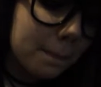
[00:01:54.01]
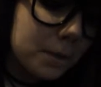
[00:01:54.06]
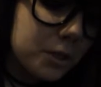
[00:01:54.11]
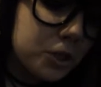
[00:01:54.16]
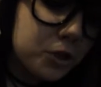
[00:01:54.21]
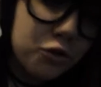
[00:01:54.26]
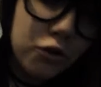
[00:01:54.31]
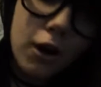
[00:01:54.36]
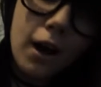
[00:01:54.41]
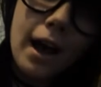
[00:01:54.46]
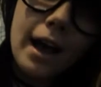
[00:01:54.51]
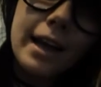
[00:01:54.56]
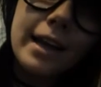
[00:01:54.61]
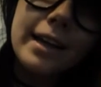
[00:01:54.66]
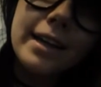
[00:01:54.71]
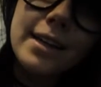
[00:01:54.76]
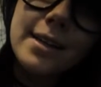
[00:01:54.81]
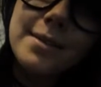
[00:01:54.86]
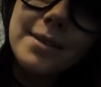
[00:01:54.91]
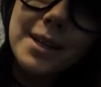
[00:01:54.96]
Just try
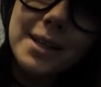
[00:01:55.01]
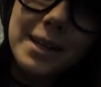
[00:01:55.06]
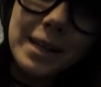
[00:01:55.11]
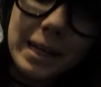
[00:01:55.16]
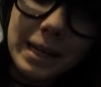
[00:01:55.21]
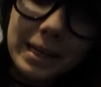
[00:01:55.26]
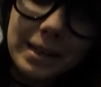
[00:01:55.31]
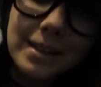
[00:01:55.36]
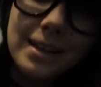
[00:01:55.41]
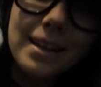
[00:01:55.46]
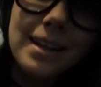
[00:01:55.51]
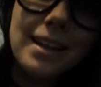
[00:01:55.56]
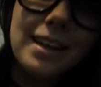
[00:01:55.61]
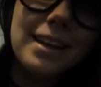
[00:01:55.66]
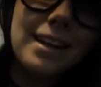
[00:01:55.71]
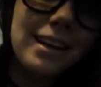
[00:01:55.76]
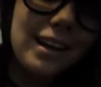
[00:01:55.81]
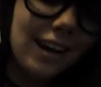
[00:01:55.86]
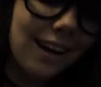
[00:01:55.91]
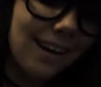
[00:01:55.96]
it.
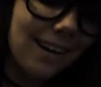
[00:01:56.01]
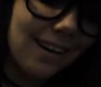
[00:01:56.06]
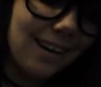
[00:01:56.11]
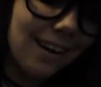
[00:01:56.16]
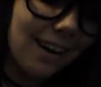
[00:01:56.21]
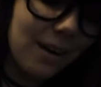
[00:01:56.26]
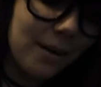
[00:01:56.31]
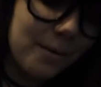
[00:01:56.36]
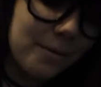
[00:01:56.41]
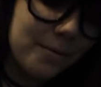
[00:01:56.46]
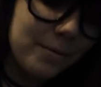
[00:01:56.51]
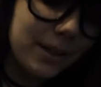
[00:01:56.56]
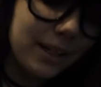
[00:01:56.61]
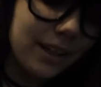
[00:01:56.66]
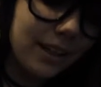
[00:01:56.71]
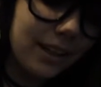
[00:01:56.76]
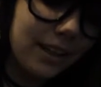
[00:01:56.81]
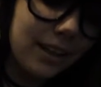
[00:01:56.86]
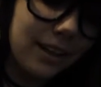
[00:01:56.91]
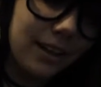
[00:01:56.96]
And
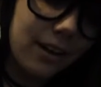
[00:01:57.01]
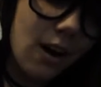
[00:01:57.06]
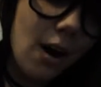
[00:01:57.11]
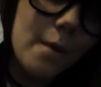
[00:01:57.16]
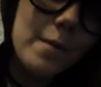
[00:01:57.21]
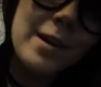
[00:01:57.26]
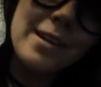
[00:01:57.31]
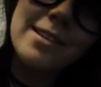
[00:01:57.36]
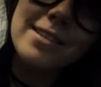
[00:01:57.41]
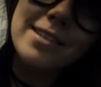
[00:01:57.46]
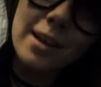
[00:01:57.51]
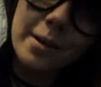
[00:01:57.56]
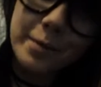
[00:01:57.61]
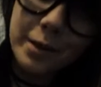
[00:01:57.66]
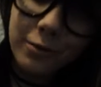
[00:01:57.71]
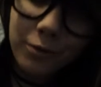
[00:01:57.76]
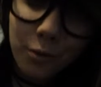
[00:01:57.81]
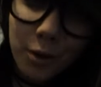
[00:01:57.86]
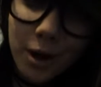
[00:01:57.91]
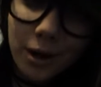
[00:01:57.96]
then comment and tell
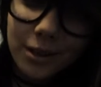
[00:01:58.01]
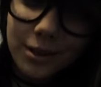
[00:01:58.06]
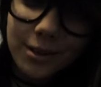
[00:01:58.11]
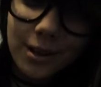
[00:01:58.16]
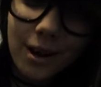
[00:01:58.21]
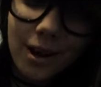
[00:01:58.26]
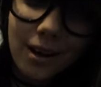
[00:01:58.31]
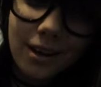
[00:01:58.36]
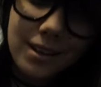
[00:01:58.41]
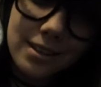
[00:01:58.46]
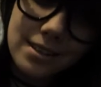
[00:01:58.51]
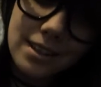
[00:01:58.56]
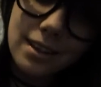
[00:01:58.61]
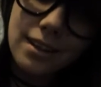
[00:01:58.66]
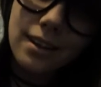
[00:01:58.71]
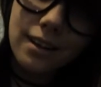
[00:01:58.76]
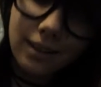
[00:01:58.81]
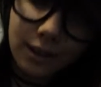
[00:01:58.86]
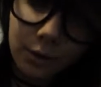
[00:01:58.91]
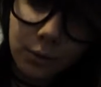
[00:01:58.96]
me if it worked or not, because
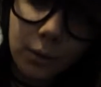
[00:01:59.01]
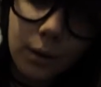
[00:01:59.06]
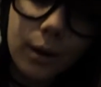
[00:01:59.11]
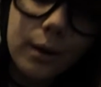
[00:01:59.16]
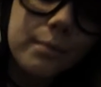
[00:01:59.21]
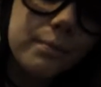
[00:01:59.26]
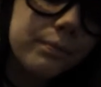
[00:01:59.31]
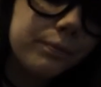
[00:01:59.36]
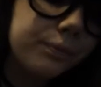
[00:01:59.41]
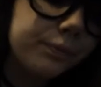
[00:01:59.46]
it'll work.